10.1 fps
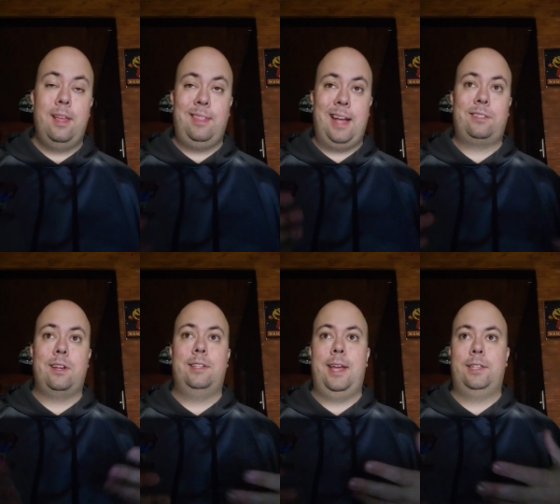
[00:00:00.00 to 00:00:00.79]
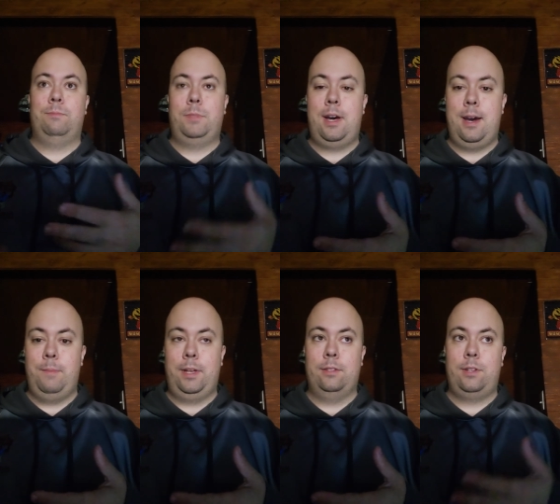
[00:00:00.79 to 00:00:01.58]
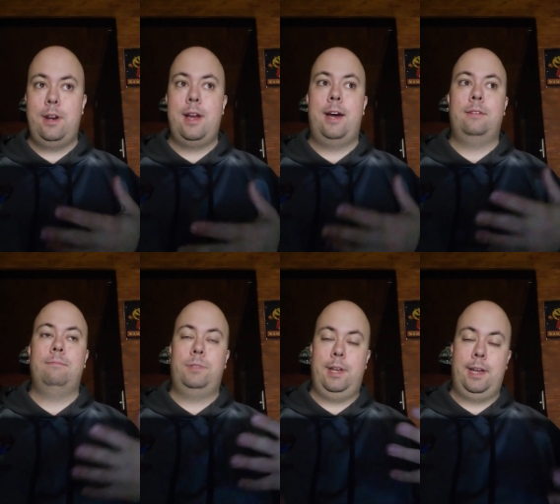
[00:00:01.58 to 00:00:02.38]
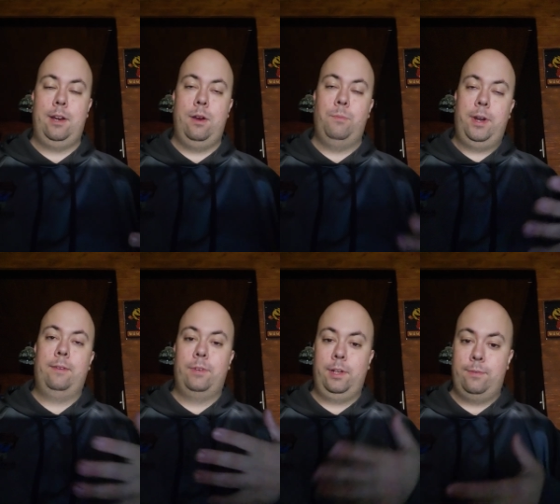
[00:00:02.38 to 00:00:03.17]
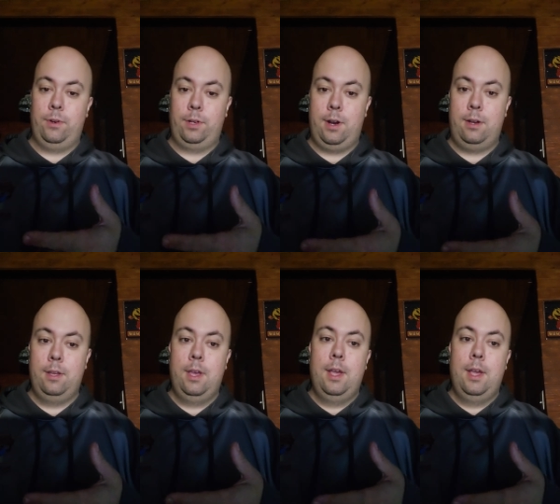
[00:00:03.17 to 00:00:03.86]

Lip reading: That's going to take some time, because they're not sitting at home waiting for your phone call.